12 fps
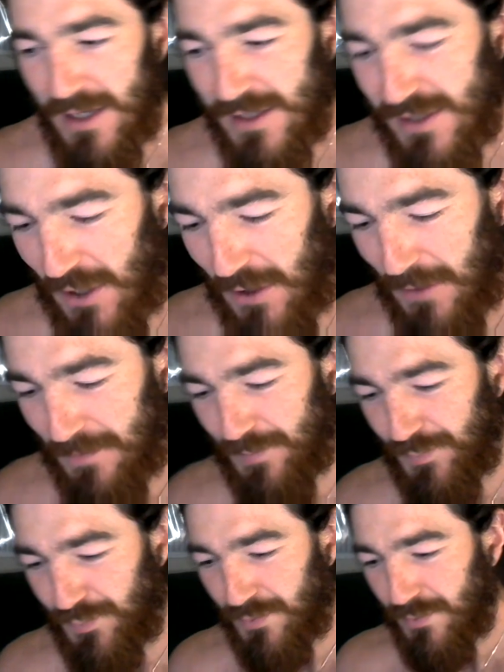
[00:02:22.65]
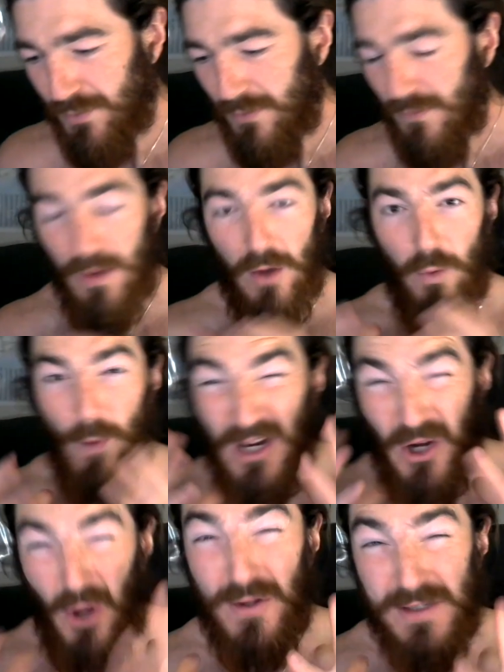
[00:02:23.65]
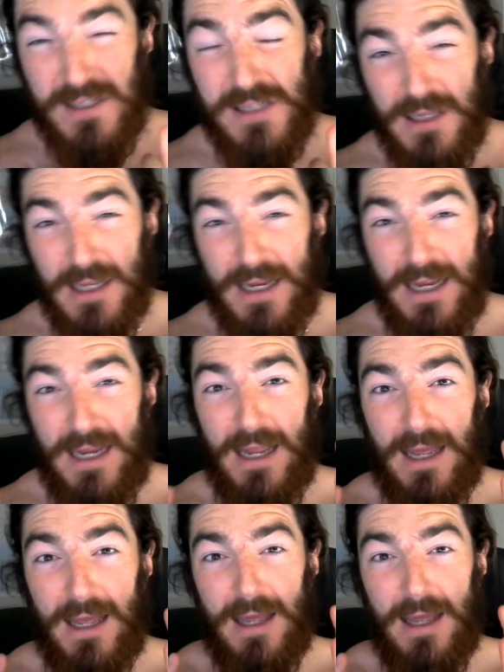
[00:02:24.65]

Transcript: So we're constantly